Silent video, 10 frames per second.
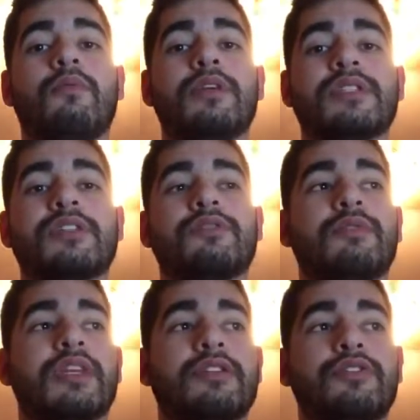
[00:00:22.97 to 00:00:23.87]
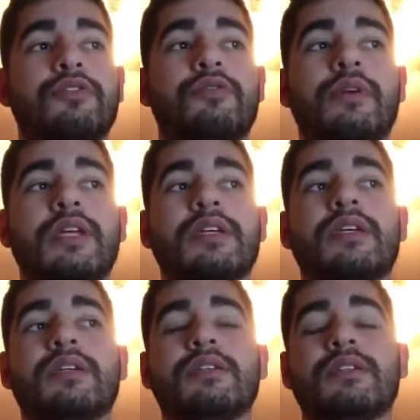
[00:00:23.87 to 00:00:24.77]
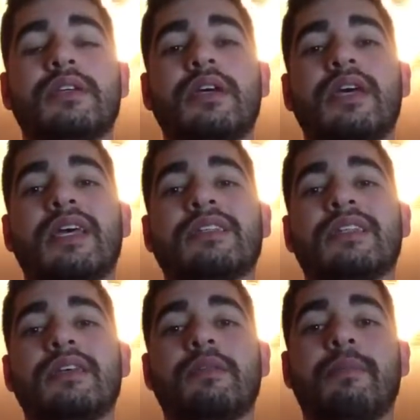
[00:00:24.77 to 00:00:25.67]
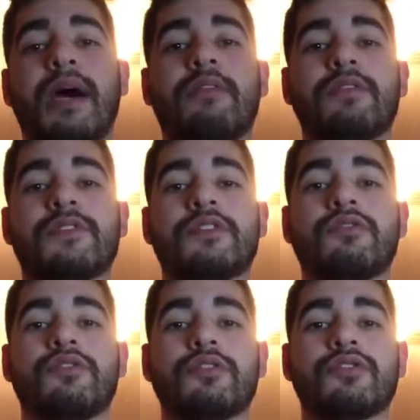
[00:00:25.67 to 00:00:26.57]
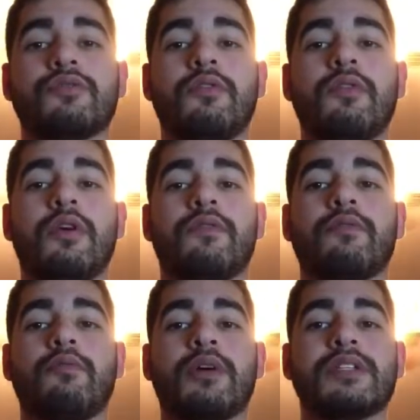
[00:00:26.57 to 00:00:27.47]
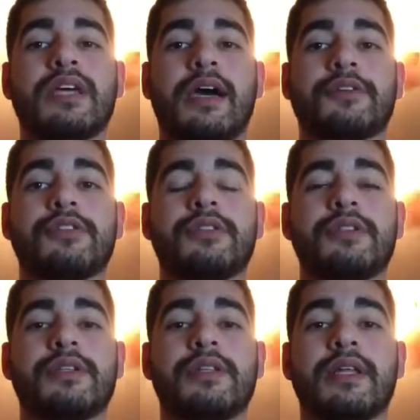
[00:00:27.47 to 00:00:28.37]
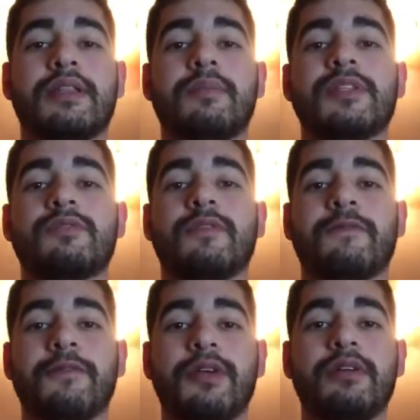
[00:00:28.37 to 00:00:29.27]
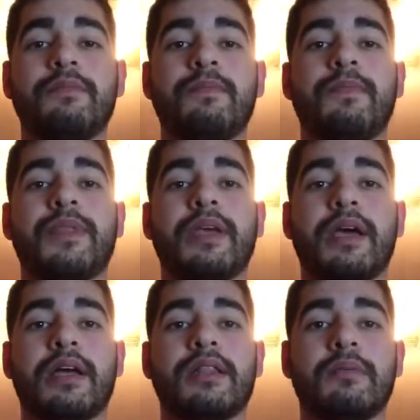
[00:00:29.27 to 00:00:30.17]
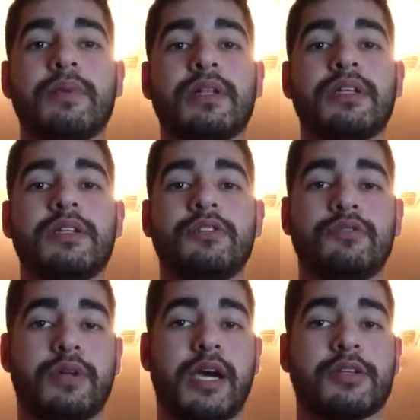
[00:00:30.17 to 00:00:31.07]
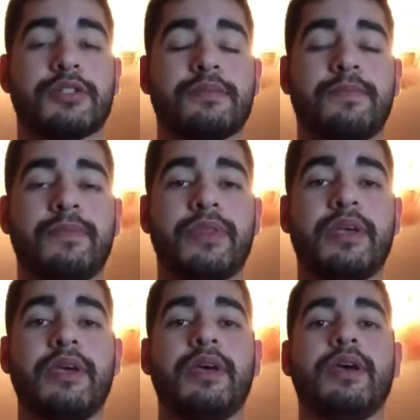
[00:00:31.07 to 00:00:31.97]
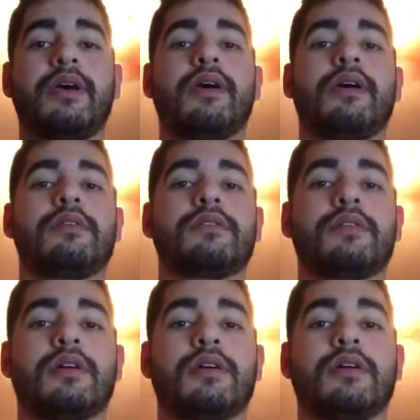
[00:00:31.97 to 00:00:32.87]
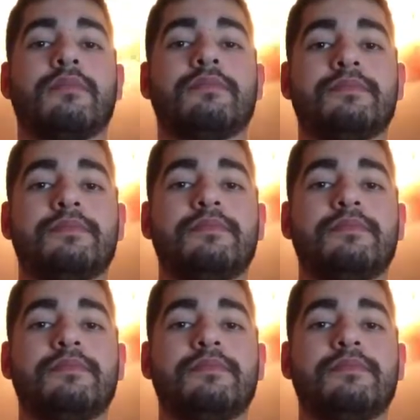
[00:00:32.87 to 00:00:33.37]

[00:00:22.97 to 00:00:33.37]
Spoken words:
essentially what they do is it's the amount of social control over one's actions that limits the freedom and the ability to do an action. Um,